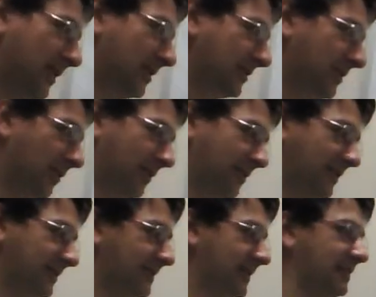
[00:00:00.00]
So in
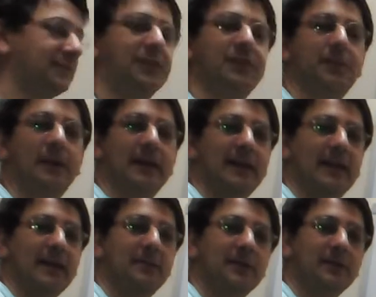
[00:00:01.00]
this case, for the
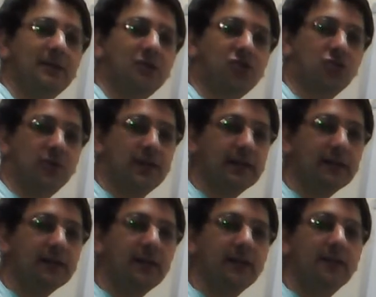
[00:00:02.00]
bilabial trill,
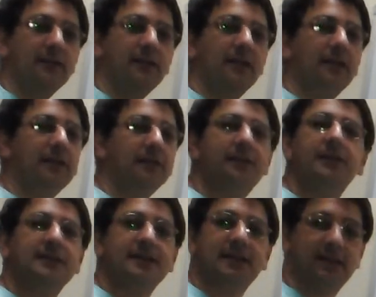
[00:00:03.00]

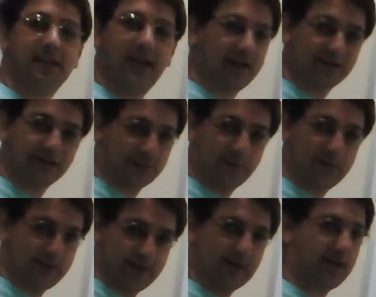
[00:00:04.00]
this can't
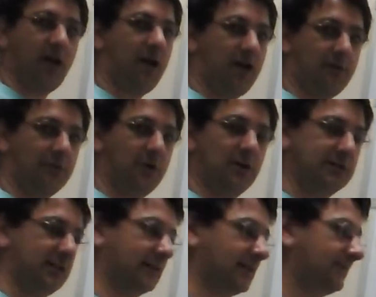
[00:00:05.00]
be erotic.